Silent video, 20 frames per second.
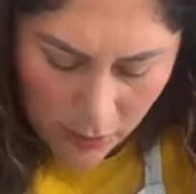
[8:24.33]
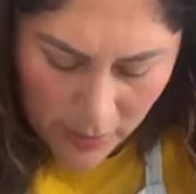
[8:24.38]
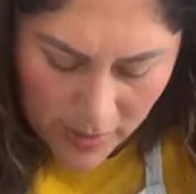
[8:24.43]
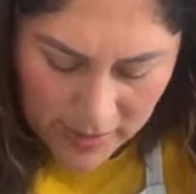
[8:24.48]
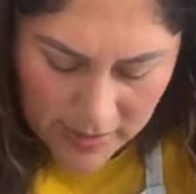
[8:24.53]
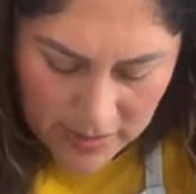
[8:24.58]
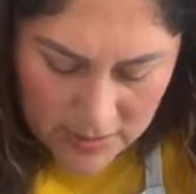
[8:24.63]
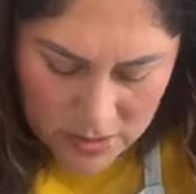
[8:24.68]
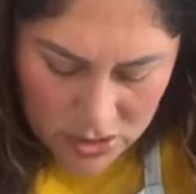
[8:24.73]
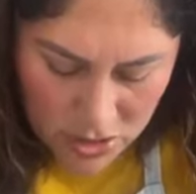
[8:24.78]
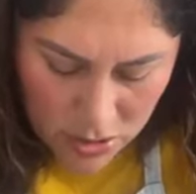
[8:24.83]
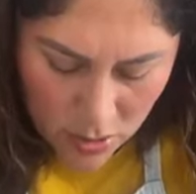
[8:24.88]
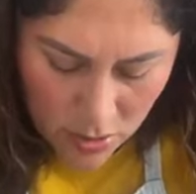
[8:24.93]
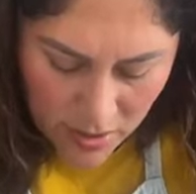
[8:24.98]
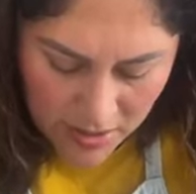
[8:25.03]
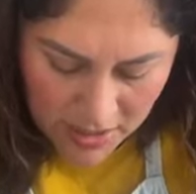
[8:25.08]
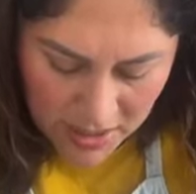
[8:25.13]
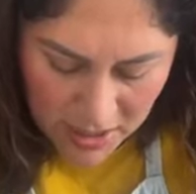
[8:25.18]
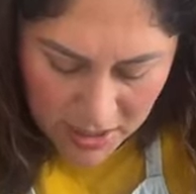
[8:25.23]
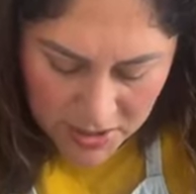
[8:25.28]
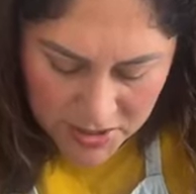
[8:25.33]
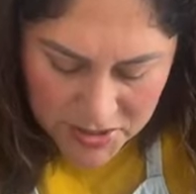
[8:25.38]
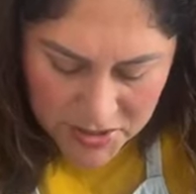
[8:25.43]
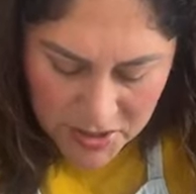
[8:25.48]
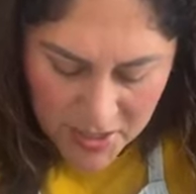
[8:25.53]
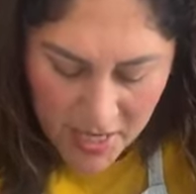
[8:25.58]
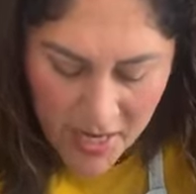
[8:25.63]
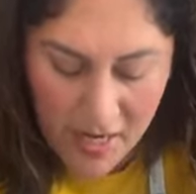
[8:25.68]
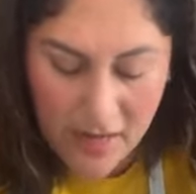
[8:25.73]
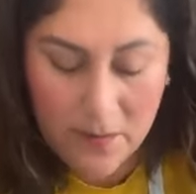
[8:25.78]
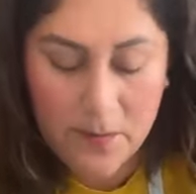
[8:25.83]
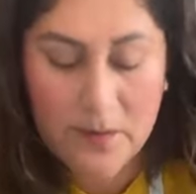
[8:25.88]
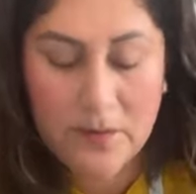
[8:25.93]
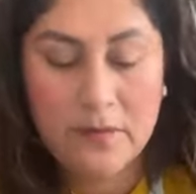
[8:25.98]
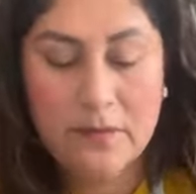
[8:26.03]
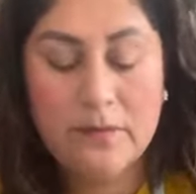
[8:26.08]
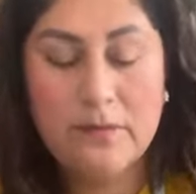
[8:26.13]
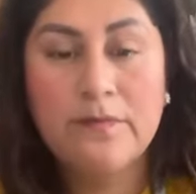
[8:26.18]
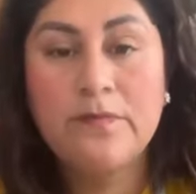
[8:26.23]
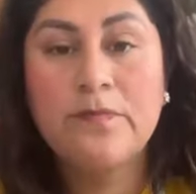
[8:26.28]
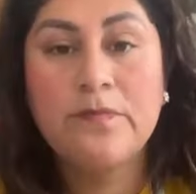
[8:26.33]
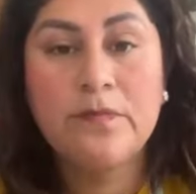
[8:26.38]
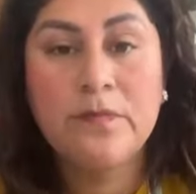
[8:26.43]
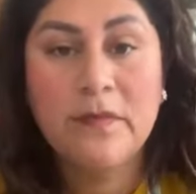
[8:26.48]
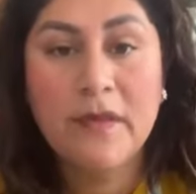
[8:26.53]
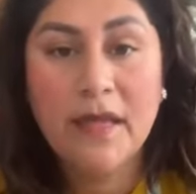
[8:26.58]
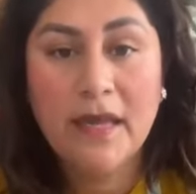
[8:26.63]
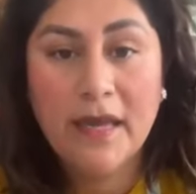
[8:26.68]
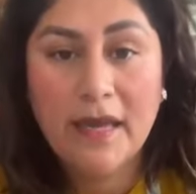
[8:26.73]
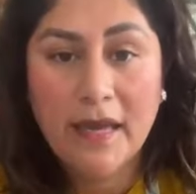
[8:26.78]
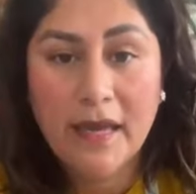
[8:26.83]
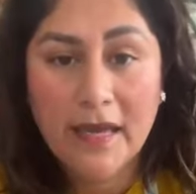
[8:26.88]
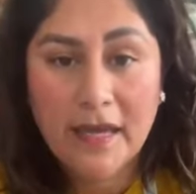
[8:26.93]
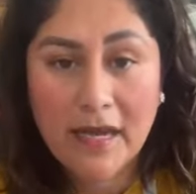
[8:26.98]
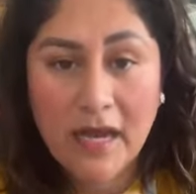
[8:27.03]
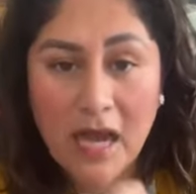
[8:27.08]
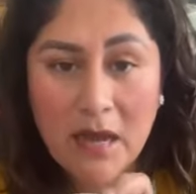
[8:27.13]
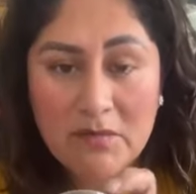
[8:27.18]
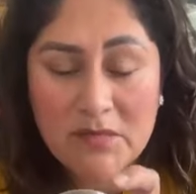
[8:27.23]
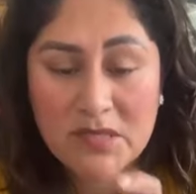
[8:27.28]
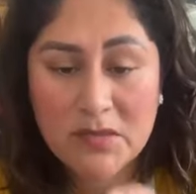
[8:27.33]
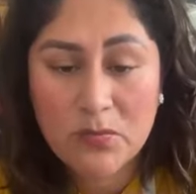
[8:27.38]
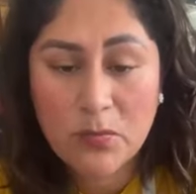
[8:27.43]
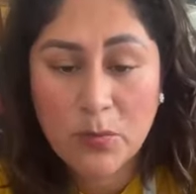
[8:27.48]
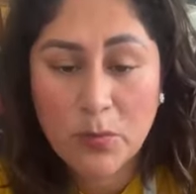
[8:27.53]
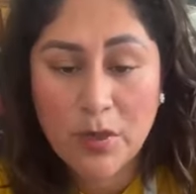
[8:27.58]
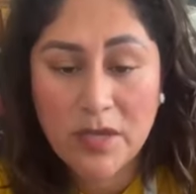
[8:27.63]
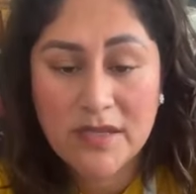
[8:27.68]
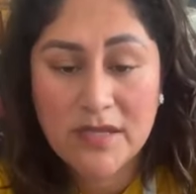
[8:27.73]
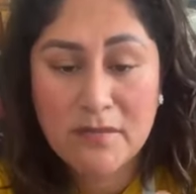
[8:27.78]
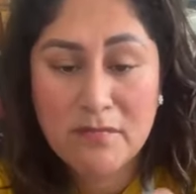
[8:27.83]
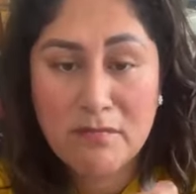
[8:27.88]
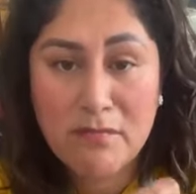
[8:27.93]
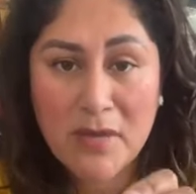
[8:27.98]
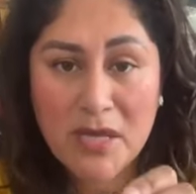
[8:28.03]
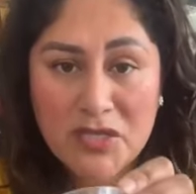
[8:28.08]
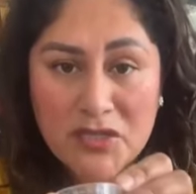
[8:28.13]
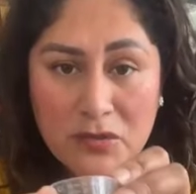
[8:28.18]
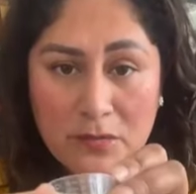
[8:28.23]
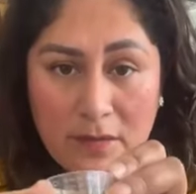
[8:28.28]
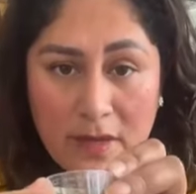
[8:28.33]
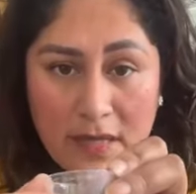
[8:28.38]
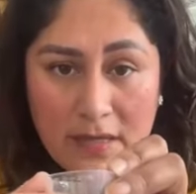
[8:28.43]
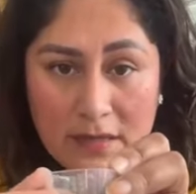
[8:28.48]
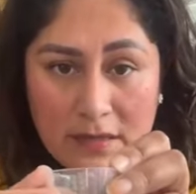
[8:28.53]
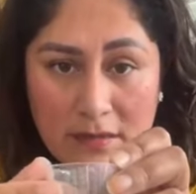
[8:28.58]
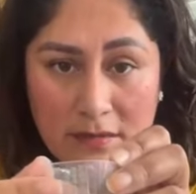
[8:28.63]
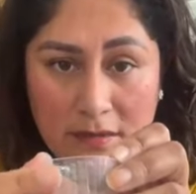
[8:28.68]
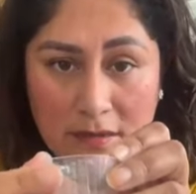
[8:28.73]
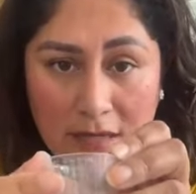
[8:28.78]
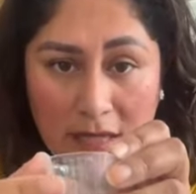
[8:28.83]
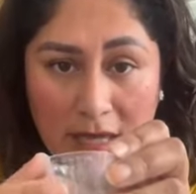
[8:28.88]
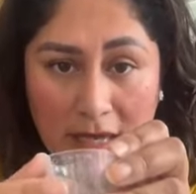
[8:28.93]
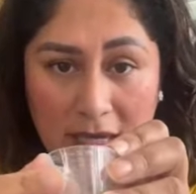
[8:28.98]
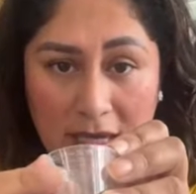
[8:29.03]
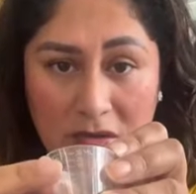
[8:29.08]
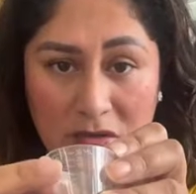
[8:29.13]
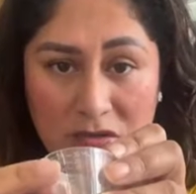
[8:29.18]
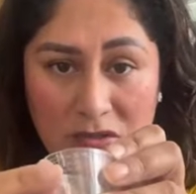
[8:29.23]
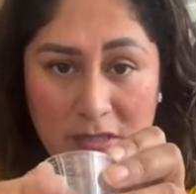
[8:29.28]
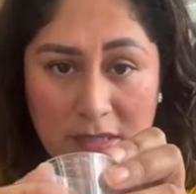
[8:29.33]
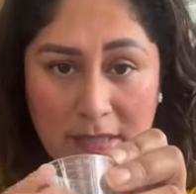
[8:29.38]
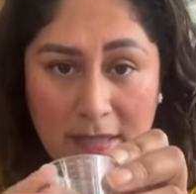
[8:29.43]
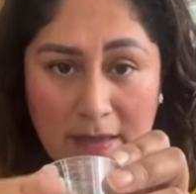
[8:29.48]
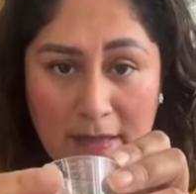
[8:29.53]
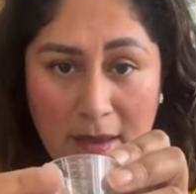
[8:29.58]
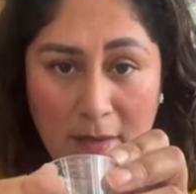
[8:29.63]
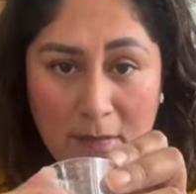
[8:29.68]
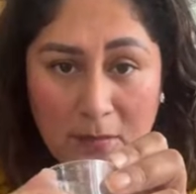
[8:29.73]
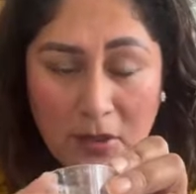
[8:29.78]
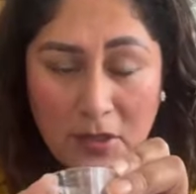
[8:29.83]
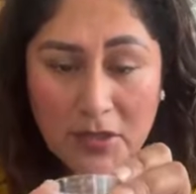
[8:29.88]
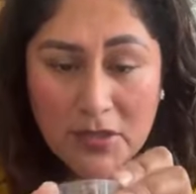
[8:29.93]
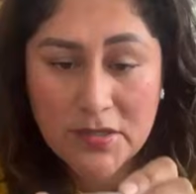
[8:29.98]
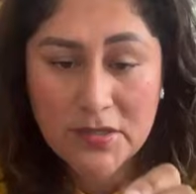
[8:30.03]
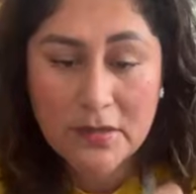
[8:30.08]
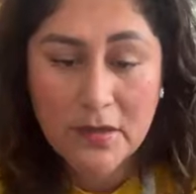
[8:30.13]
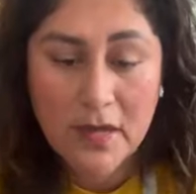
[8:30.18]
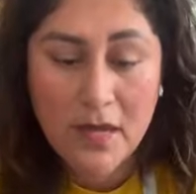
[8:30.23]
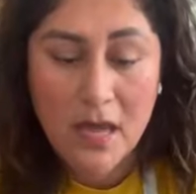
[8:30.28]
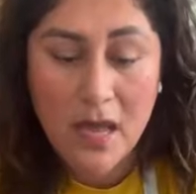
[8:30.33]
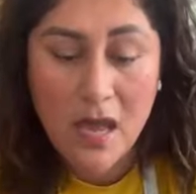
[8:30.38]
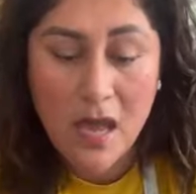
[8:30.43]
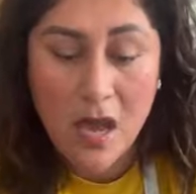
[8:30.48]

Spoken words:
alrighty, so each cup, it comes with a measurement. Okay, can you see the numbers?